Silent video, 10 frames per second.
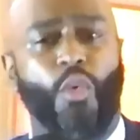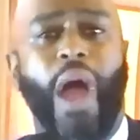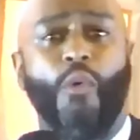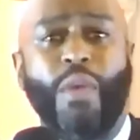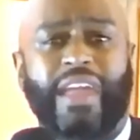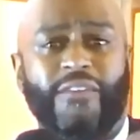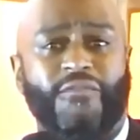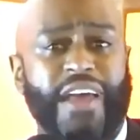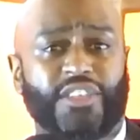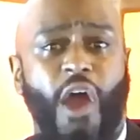the reason why
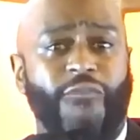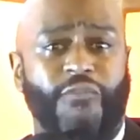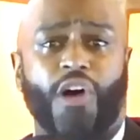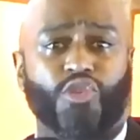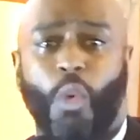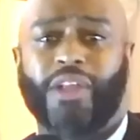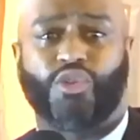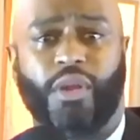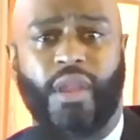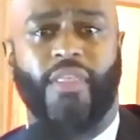we confess our
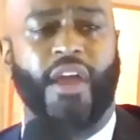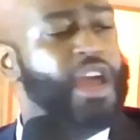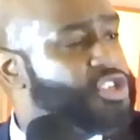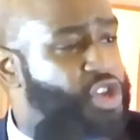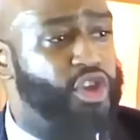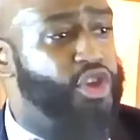faults one to another,